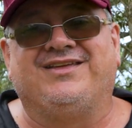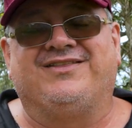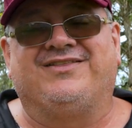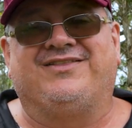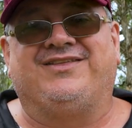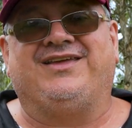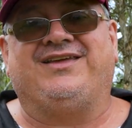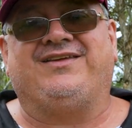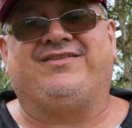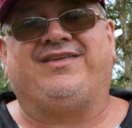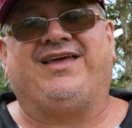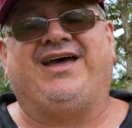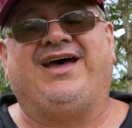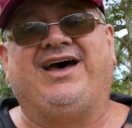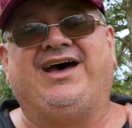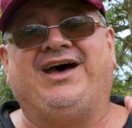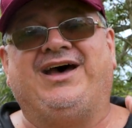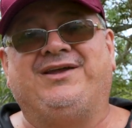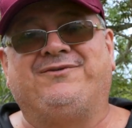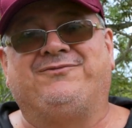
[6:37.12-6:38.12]
these
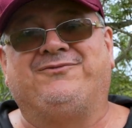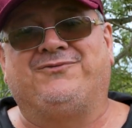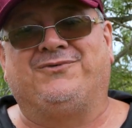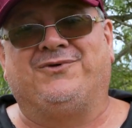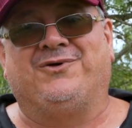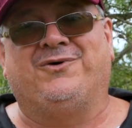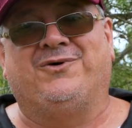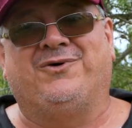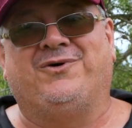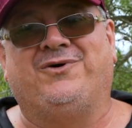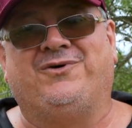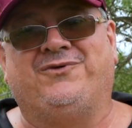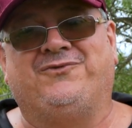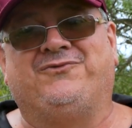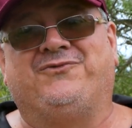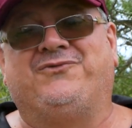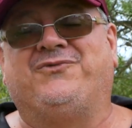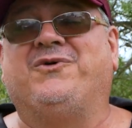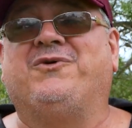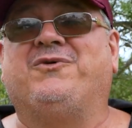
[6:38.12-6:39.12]
hard floor
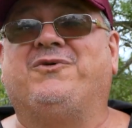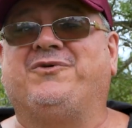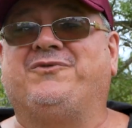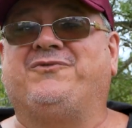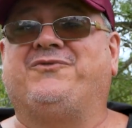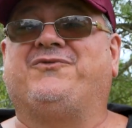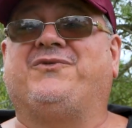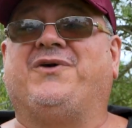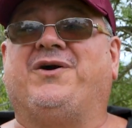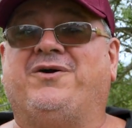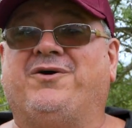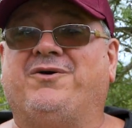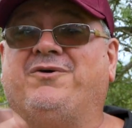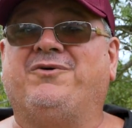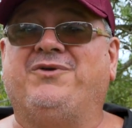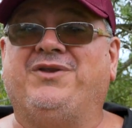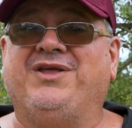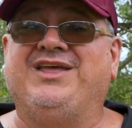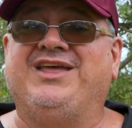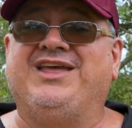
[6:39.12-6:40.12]
forward
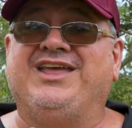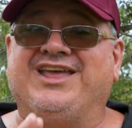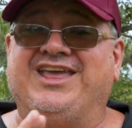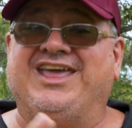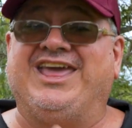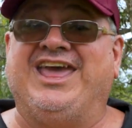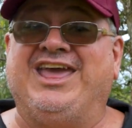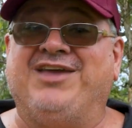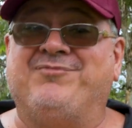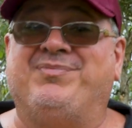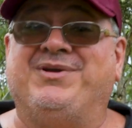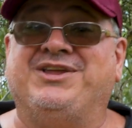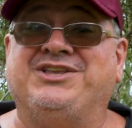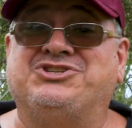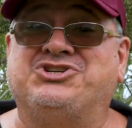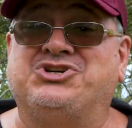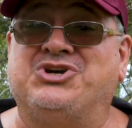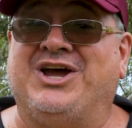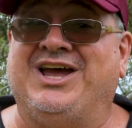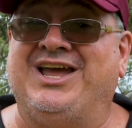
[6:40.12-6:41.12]
fold camping
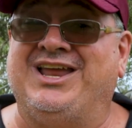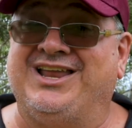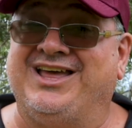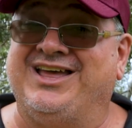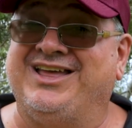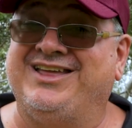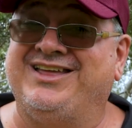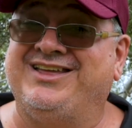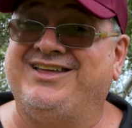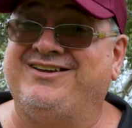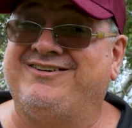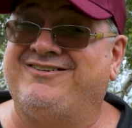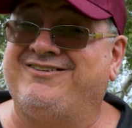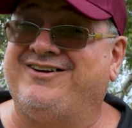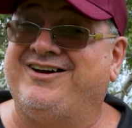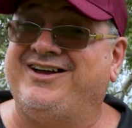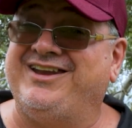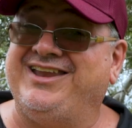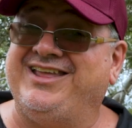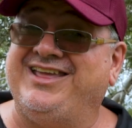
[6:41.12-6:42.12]
trailer,
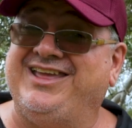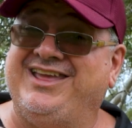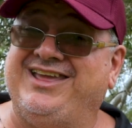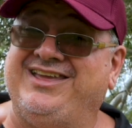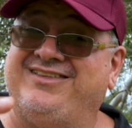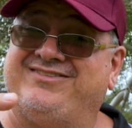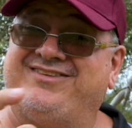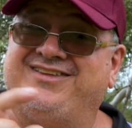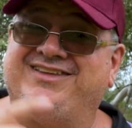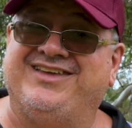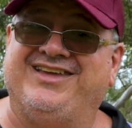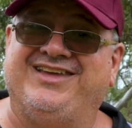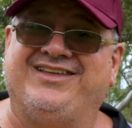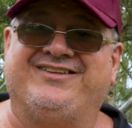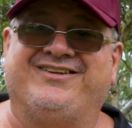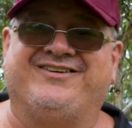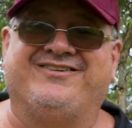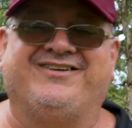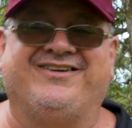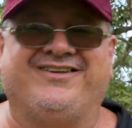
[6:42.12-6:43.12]
right? Hint
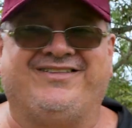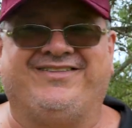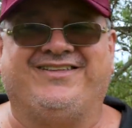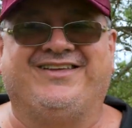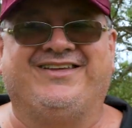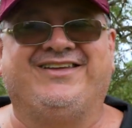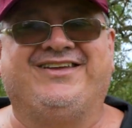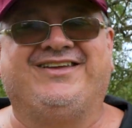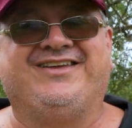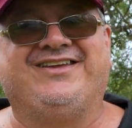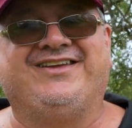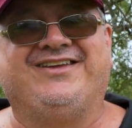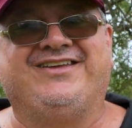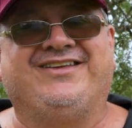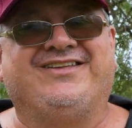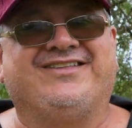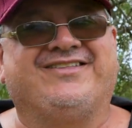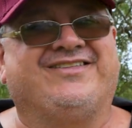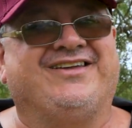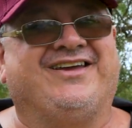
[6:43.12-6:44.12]
guys.
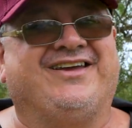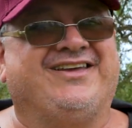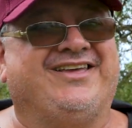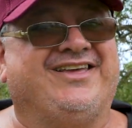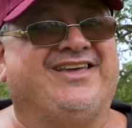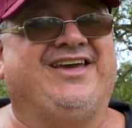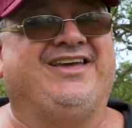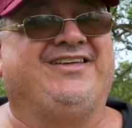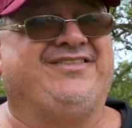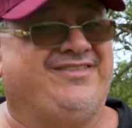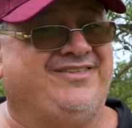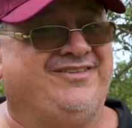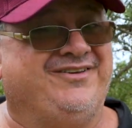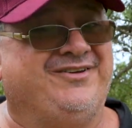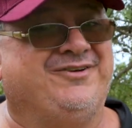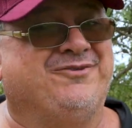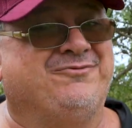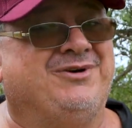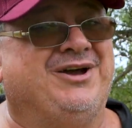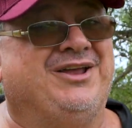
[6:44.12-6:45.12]
So in case
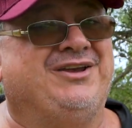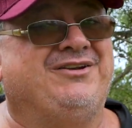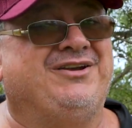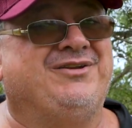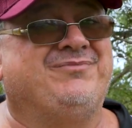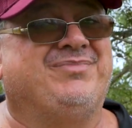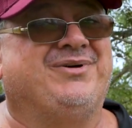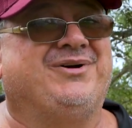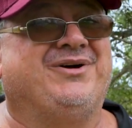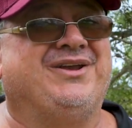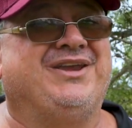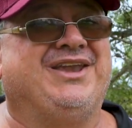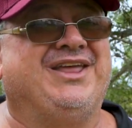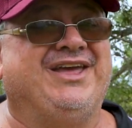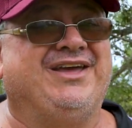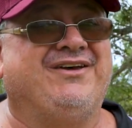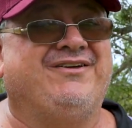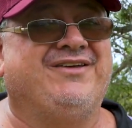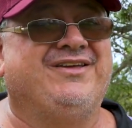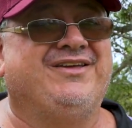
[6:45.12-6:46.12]
you're wondering by
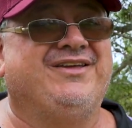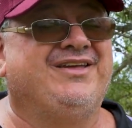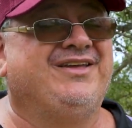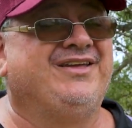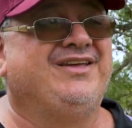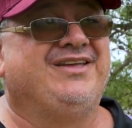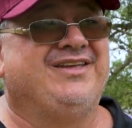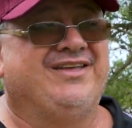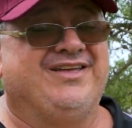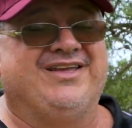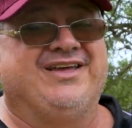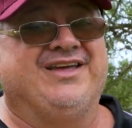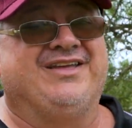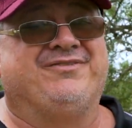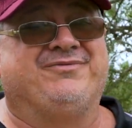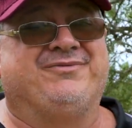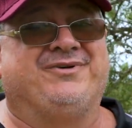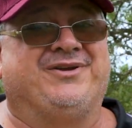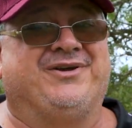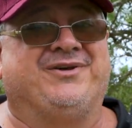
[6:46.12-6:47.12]
now,
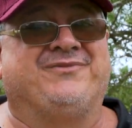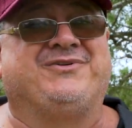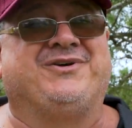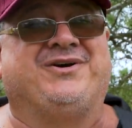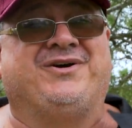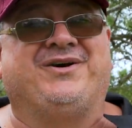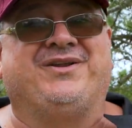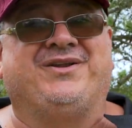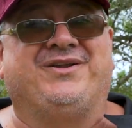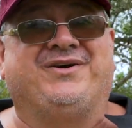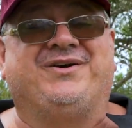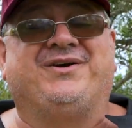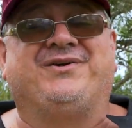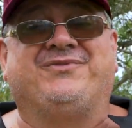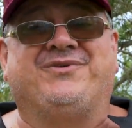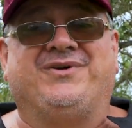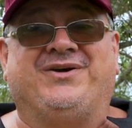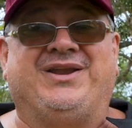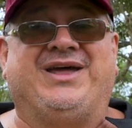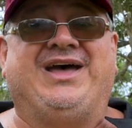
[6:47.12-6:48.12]
that's what I've got. I've
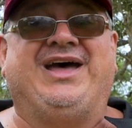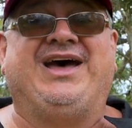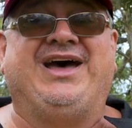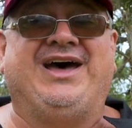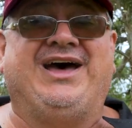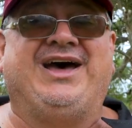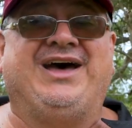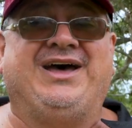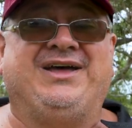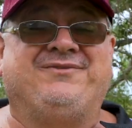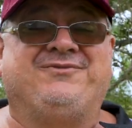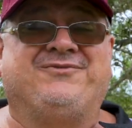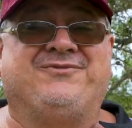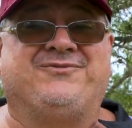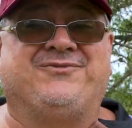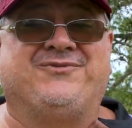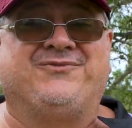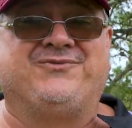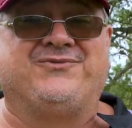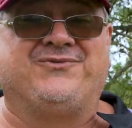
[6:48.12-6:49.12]
got a hard
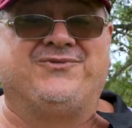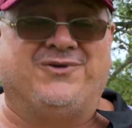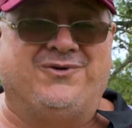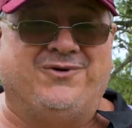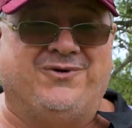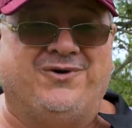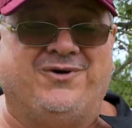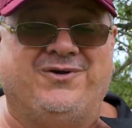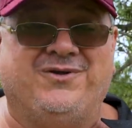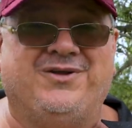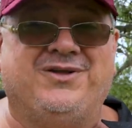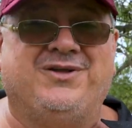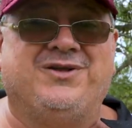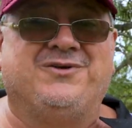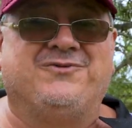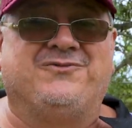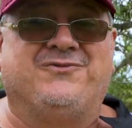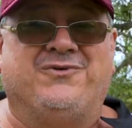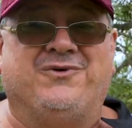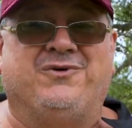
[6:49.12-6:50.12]
floor
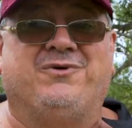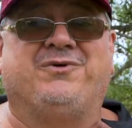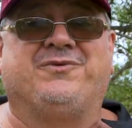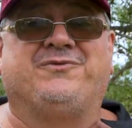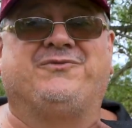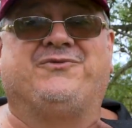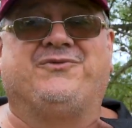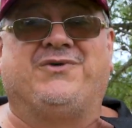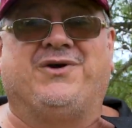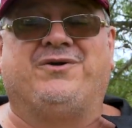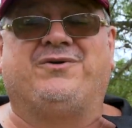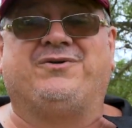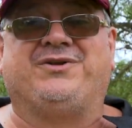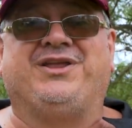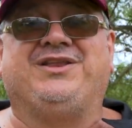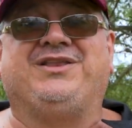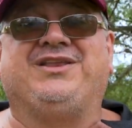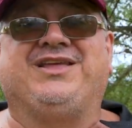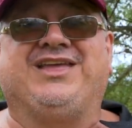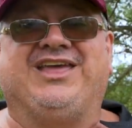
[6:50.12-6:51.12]
forward
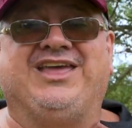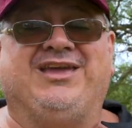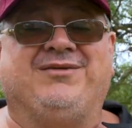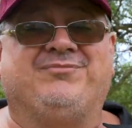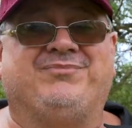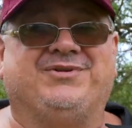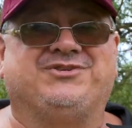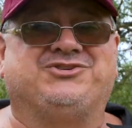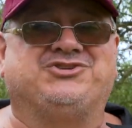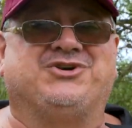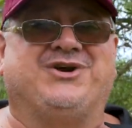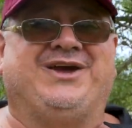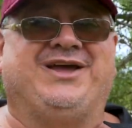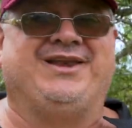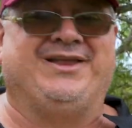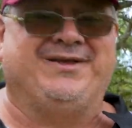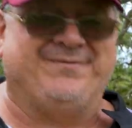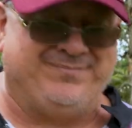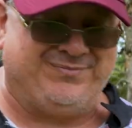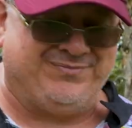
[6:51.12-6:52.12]
folding camper
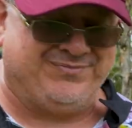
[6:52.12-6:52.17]
trailer.